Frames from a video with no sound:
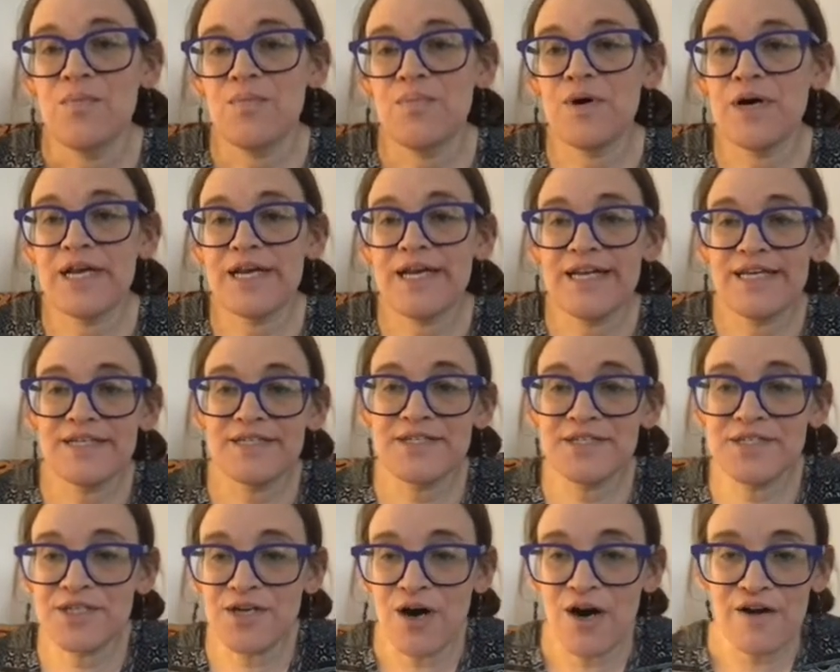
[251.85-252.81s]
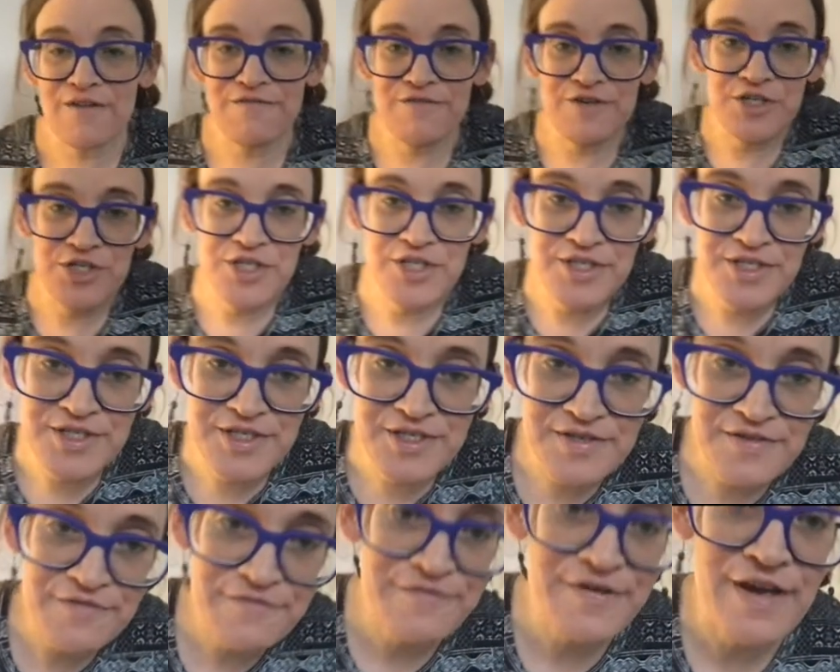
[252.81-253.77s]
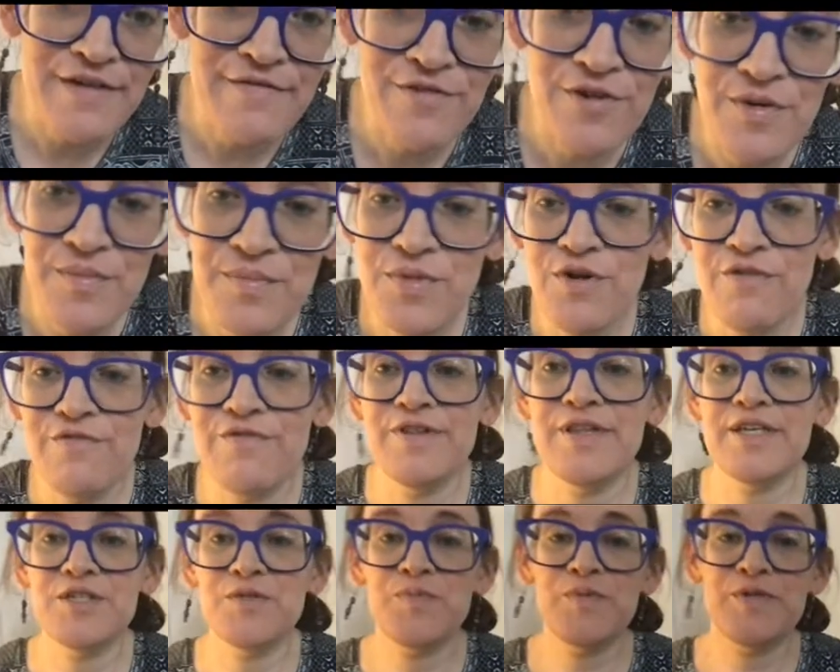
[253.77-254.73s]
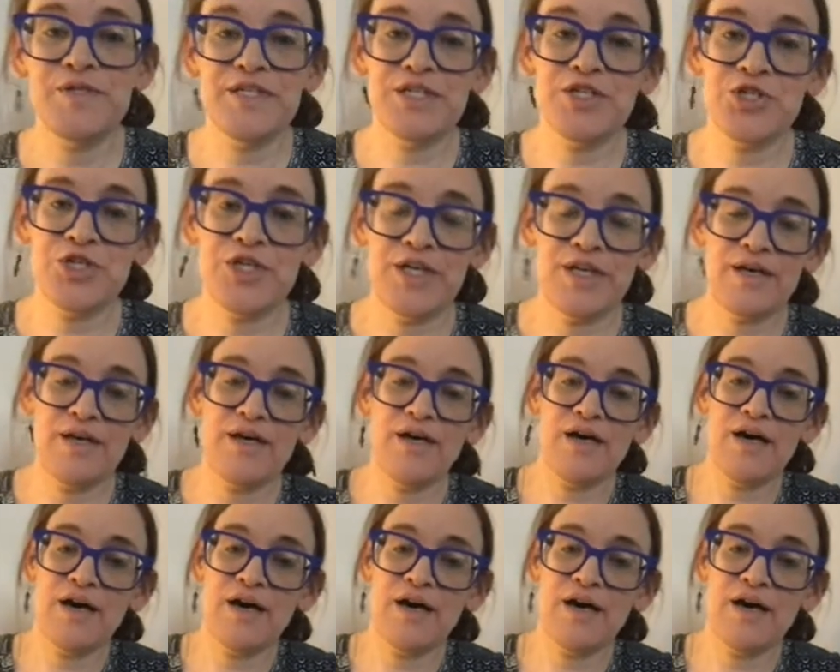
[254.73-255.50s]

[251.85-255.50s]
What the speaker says: But it is Stockfish's favorite move in this position,